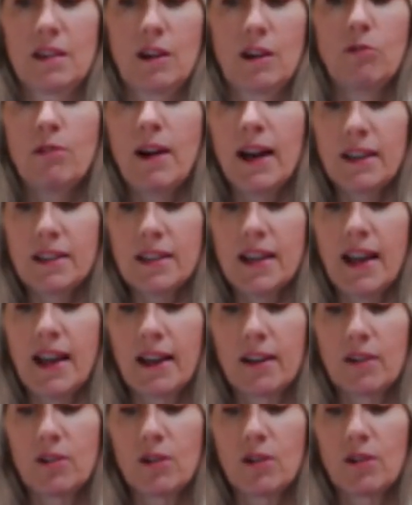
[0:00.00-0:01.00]

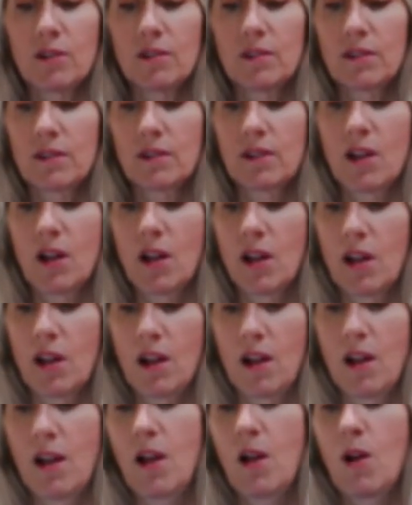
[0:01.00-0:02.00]
rectangle.
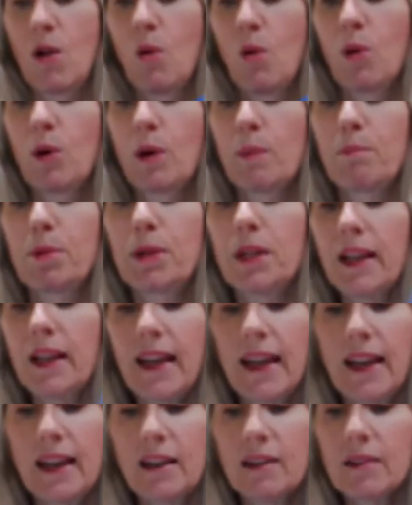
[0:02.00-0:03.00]
Or a
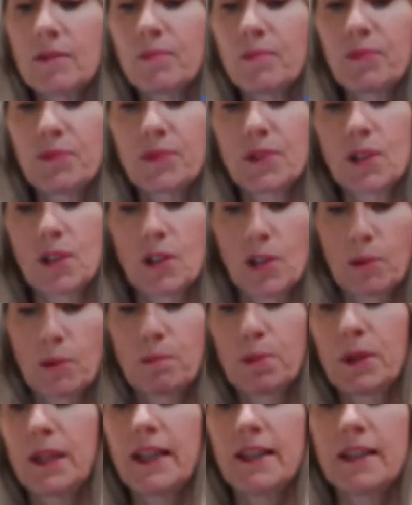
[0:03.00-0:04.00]
plate, your
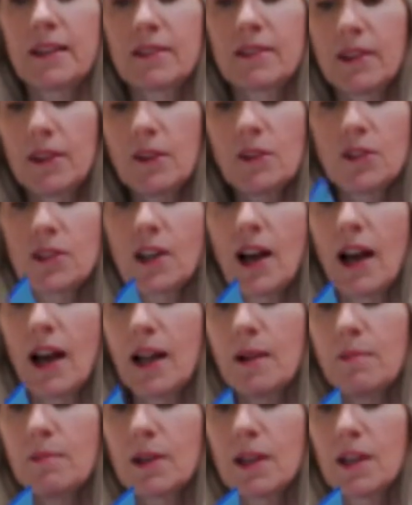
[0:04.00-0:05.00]
plate at dinner
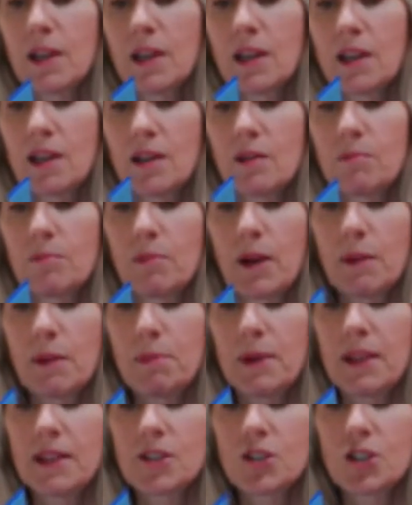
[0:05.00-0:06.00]
time, might
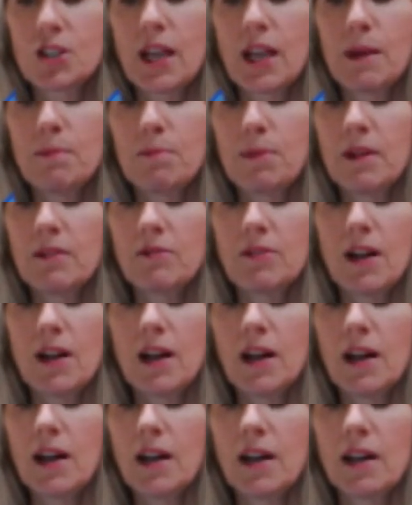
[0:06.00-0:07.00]
be the shape of
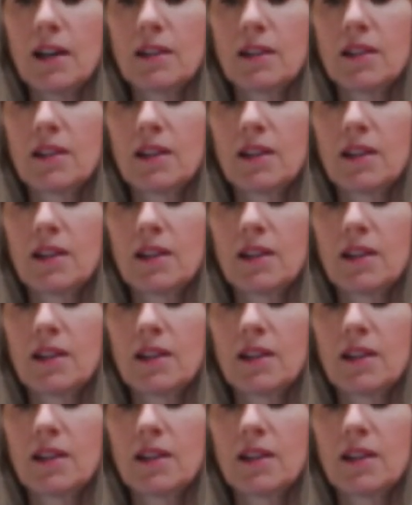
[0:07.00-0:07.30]
a